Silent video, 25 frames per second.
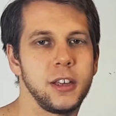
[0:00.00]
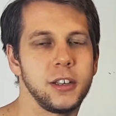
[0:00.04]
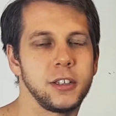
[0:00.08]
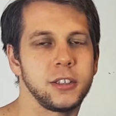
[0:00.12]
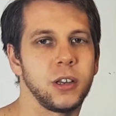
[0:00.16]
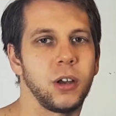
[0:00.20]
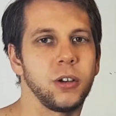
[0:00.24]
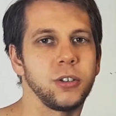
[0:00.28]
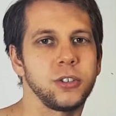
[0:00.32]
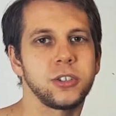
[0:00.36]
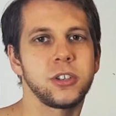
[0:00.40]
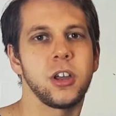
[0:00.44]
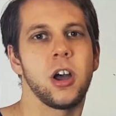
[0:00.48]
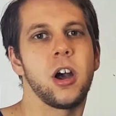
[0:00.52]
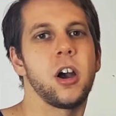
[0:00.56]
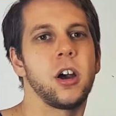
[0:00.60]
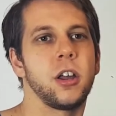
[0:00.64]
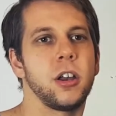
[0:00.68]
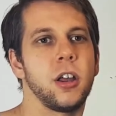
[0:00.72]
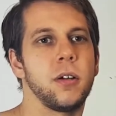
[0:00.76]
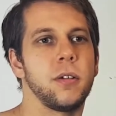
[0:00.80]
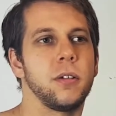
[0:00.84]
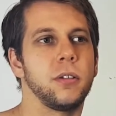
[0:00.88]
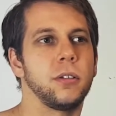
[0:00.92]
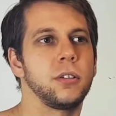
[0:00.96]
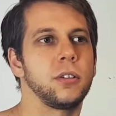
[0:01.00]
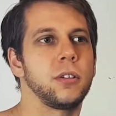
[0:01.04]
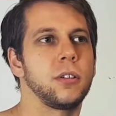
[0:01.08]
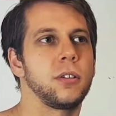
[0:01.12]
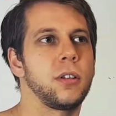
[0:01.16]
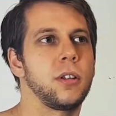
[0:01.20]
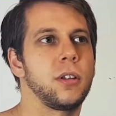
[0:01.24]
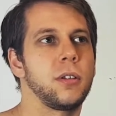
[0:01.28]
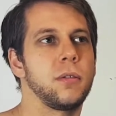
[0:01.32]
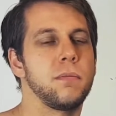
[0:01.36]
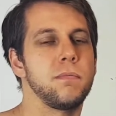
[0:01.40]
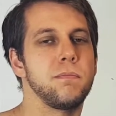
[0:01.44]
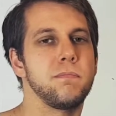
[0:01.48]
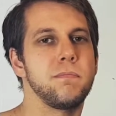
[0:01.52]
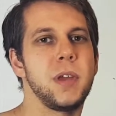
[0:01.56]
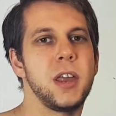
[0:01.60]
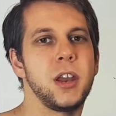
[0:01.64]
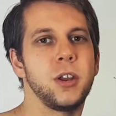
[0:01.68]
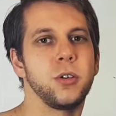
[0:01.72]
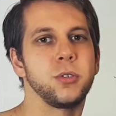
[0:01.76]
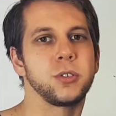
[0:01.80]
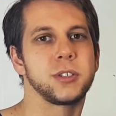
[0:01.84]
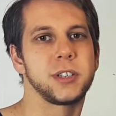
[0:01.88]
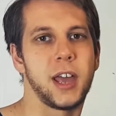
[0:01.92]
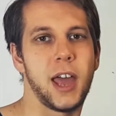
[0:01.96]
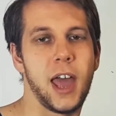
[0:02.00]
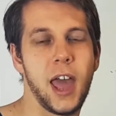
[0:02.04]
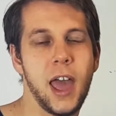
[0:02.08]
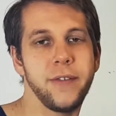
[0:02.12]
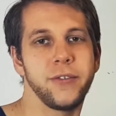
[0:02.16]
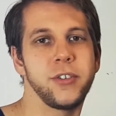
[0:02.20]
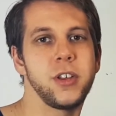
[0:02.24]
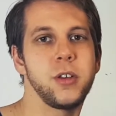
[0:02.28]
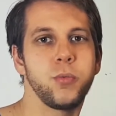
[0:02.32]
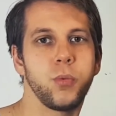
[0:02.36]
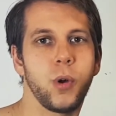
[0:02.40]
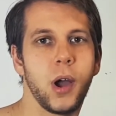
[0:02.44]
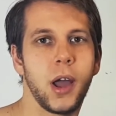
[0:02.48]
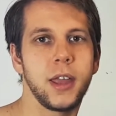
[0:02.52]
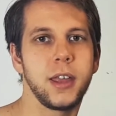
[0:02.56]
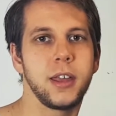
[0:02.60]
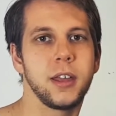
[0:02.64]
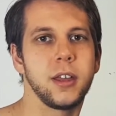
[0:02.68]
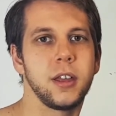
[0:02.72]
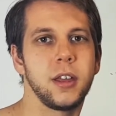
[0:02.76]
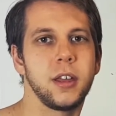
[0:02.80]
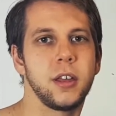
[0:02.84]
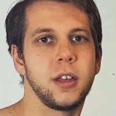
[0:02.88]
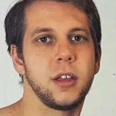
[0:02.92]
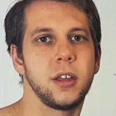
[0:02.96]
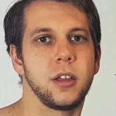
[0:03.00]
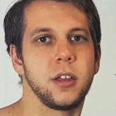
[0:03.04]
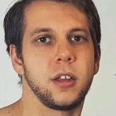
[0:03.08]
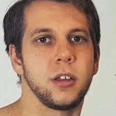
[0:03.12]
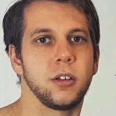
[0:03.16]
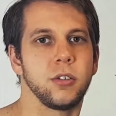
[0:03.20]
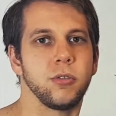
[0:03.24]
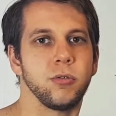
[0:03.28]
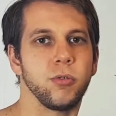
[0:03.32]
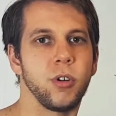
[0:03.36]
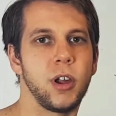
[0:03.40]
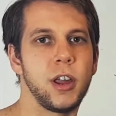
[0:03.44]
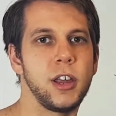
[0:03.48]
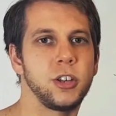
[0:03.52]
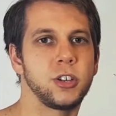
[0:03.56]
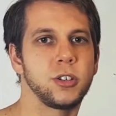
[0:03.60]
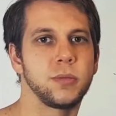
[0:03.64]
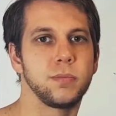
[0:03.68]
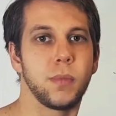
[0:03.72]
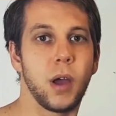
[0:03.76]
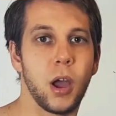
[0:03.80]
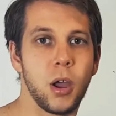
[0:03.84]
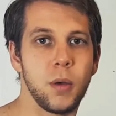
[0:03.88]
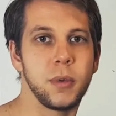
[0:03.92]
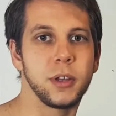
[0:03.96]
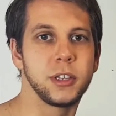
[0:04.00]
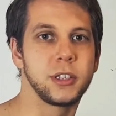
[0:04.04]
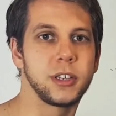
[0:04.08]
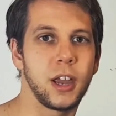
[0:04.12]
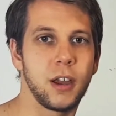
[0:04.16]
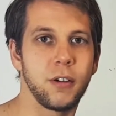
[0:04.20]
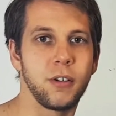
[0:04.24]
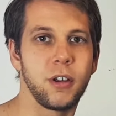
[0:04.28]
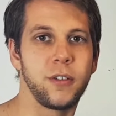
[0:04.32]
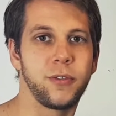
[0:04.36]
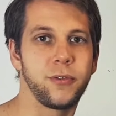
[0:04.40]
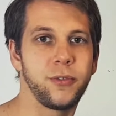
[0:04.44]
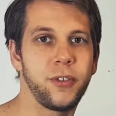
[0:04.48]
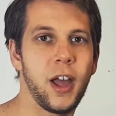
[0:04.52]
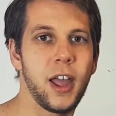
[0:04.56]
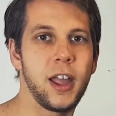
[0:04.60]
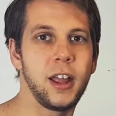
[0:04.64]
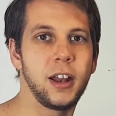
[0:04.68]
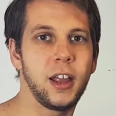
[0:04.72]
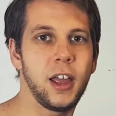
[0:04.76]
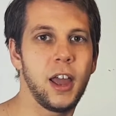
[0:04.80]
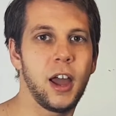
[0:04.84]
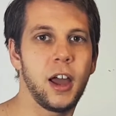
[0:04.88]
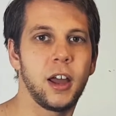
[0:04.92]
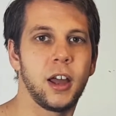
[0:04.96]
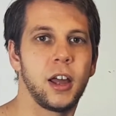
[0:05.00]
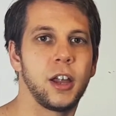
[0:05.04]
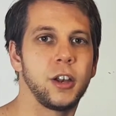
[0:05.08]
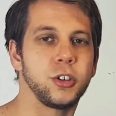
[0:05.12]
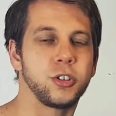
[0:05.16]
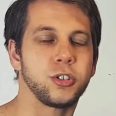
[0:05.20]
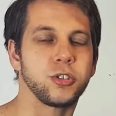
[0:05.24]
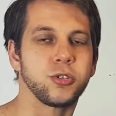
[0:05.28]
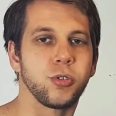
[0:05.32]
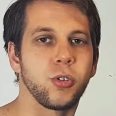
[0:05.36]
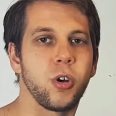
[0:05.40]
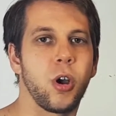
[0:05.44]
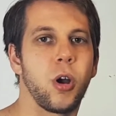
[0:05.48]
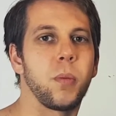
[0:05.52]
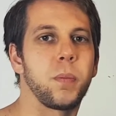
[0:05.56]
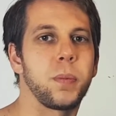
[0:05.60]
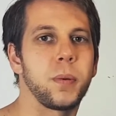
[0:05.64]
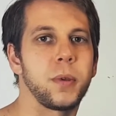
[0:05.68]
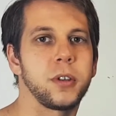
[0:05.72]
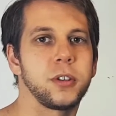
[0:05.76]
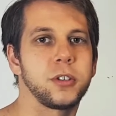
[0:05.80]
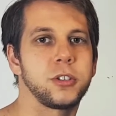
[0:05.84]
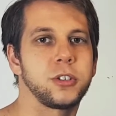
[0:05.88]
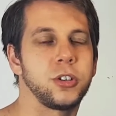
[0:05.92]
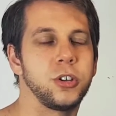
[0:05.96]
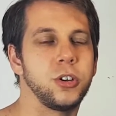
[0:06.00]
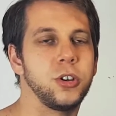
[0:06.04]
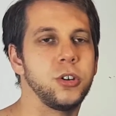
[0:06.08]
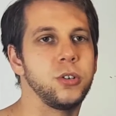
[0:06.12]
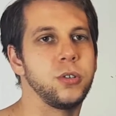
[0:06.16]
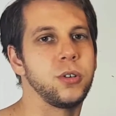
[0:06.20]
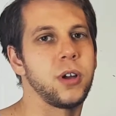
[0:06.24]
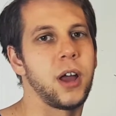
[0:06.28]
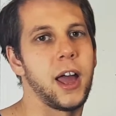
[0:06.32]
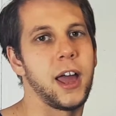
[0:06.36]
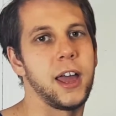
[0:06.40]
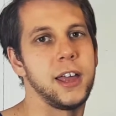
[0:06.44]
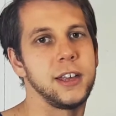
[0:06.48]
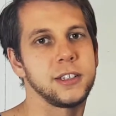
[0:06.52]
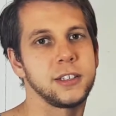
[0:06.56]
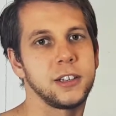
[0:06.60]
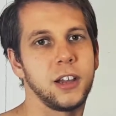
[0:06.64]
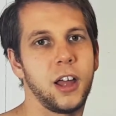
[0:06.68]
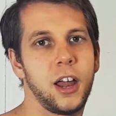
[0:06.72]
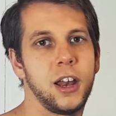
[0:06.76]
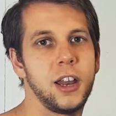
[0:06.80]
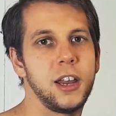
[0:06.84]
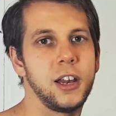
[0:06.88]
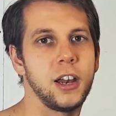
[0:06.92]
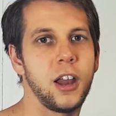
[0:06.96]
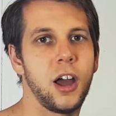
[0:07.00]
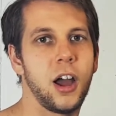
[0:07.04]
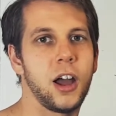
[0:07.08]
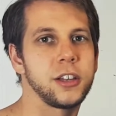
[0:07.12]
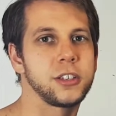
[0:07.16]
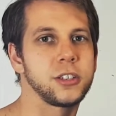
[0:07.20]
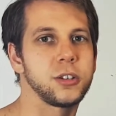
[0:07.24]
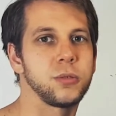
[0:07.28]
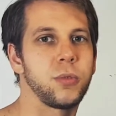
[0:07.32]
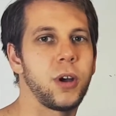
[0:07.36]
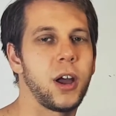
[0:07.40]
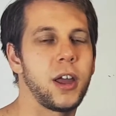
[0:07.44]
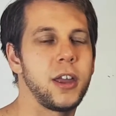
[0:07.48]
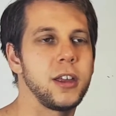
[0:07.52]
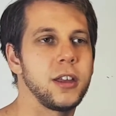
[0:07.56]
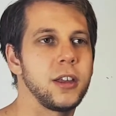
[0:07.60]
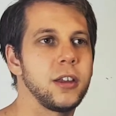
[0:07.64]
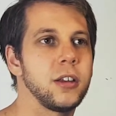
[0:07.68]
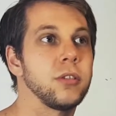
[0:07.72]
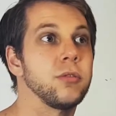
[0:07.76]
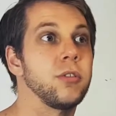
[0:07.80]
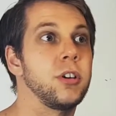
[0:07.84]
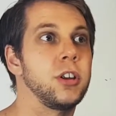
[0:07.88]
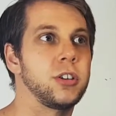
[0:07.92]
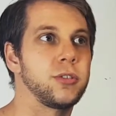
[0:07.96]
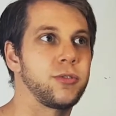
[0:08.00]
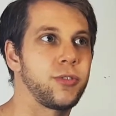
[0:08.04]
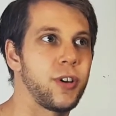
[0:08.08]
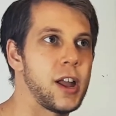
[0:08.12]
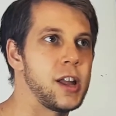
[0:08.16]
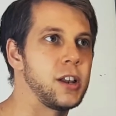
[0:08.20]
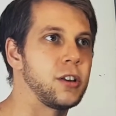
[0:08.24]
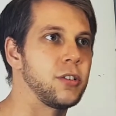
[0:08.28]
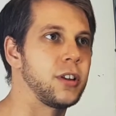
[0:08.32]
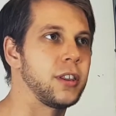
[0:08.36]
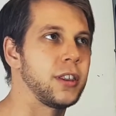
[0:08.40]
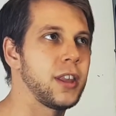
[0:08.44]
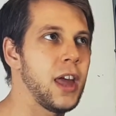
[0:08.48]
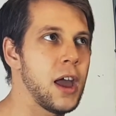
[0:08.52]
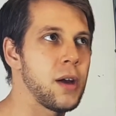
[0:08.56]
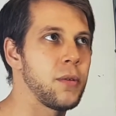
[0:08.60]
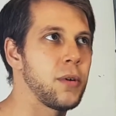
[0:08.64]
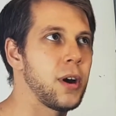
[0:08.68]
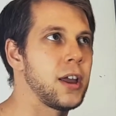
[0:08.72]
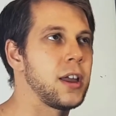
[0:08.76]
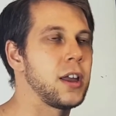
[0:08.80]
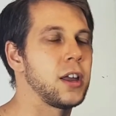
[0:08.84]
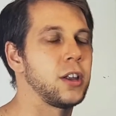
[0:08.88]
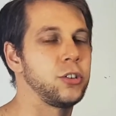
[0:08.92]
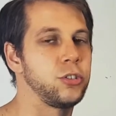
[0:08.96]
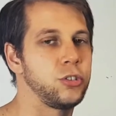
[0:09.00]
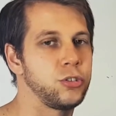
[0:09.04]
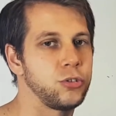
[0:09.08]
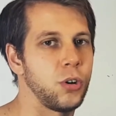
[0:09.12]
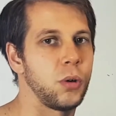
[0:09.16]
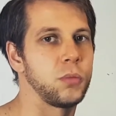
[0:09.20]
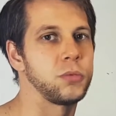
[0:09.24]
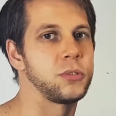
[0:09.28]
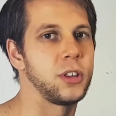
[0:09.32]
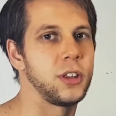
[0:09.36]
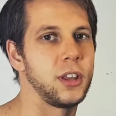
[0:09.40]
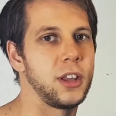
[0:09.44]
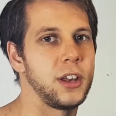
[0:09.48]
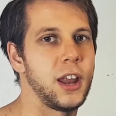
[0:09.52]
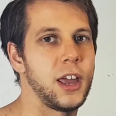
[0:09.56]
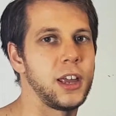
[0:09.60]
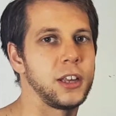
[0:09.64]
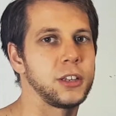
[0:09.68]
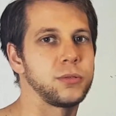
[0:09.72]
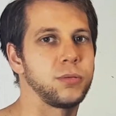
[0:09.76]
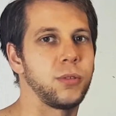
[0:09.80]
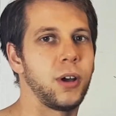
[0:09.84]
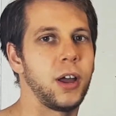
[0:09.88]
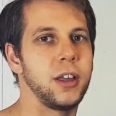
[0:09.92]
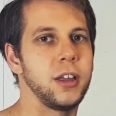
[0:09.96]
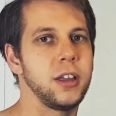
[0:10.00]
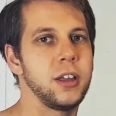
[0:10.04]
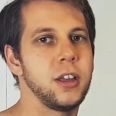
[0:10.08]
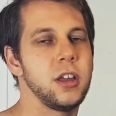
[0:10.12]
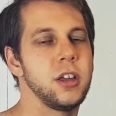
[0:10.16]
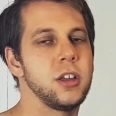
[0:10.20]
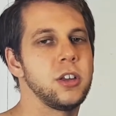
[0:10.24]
So I'll start on a middle to heavy weight, reach momentary failure and drop to a slightly lighter weight, reach failure in that weight and drop to the next weight.